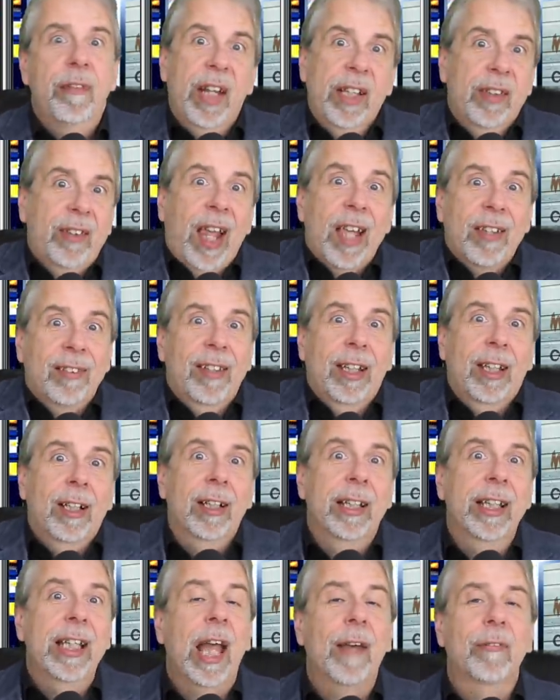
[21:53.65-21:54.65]

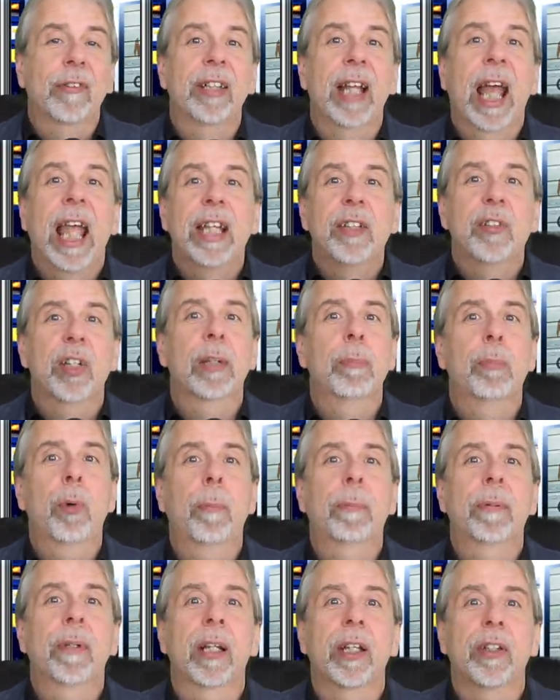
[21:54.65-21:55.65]
fantastically, have an aging
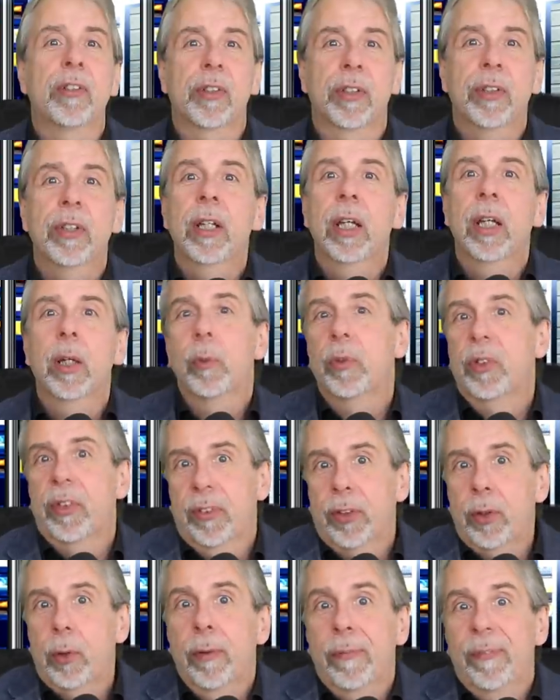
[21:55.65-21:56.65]
population,
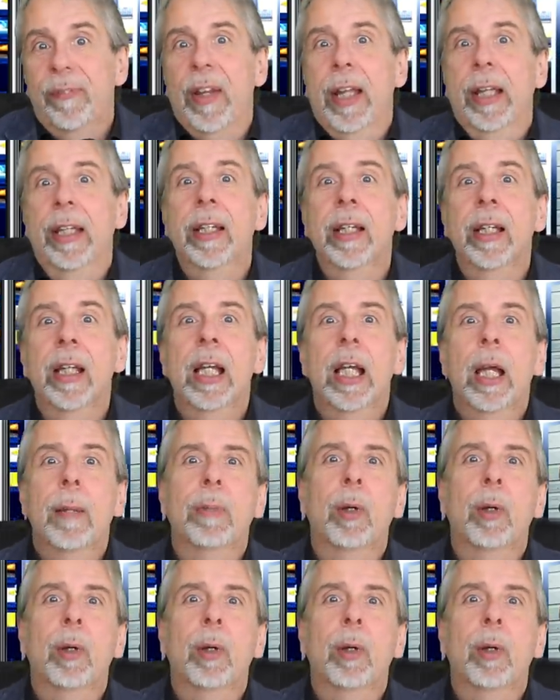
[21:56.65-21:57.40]
which is a good thing,